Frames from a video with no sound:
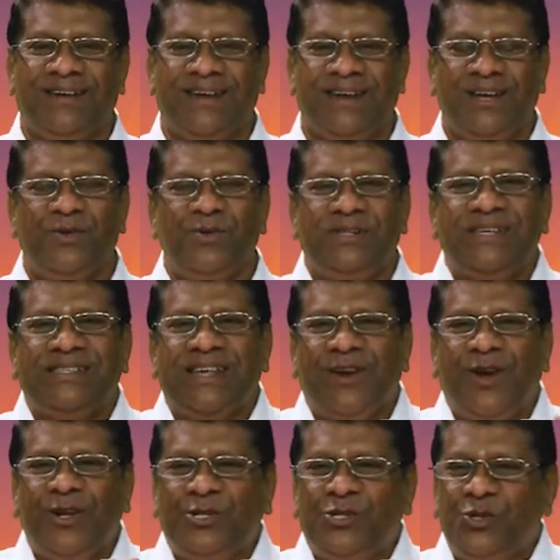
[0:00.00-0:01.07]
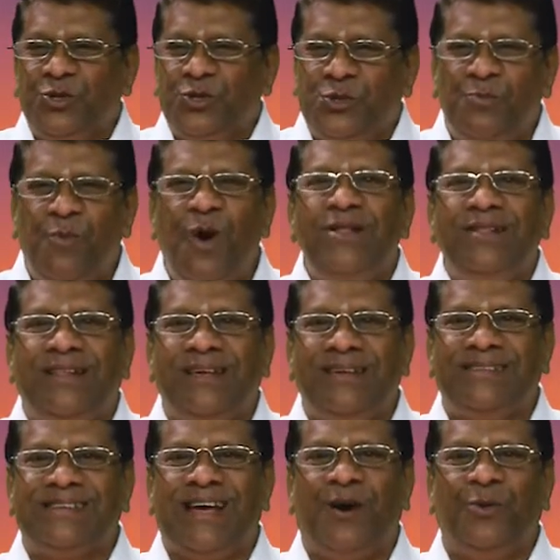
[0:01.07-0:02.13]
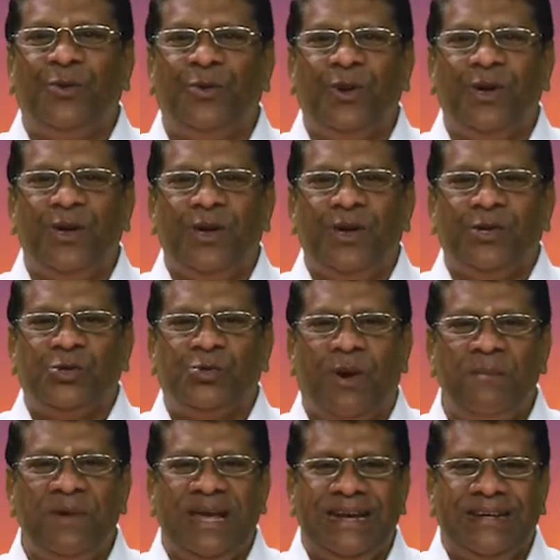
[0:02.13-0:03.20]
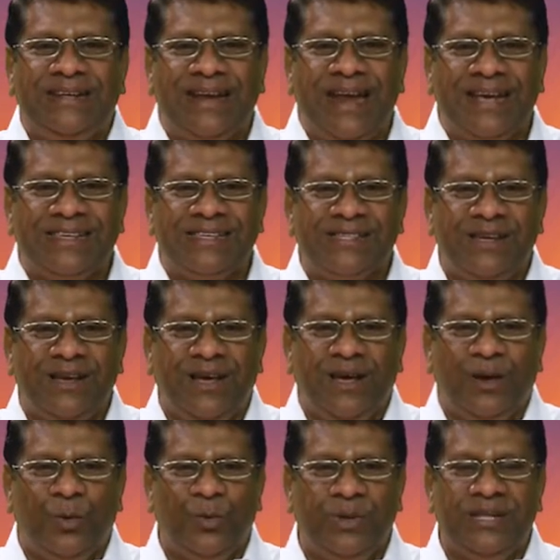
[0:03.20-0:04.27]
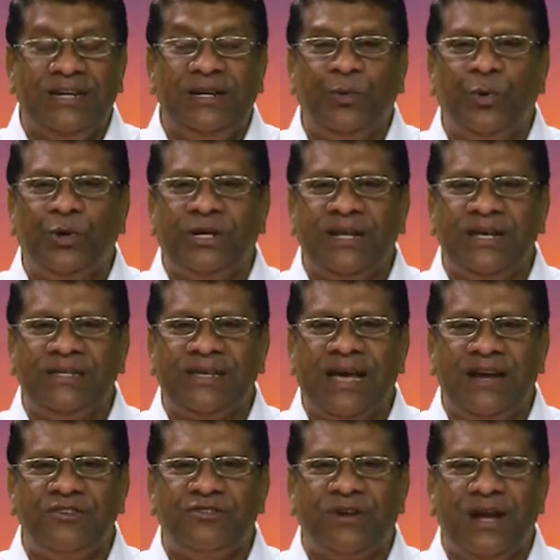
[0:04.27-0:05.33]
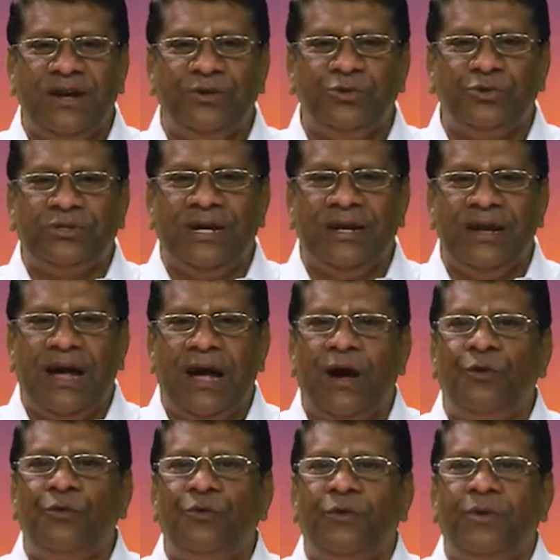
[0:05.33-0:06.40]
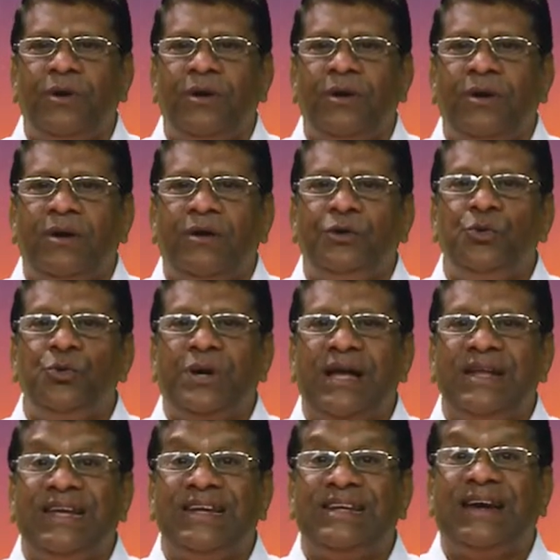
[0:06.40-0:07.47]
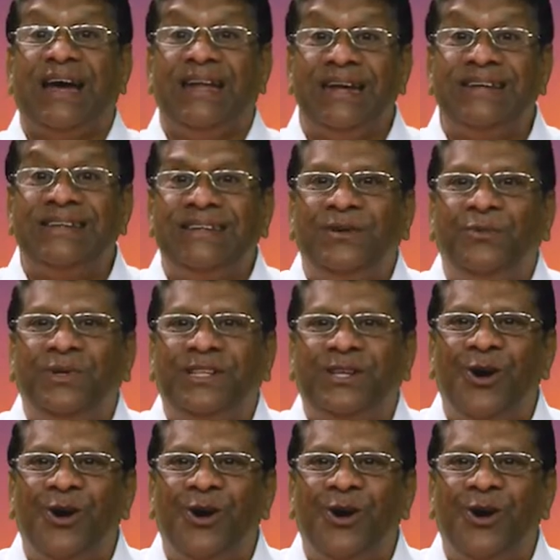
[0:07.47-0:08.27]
These are all small things, how Swami interacts with the devotees and trying to tell how you can get connected with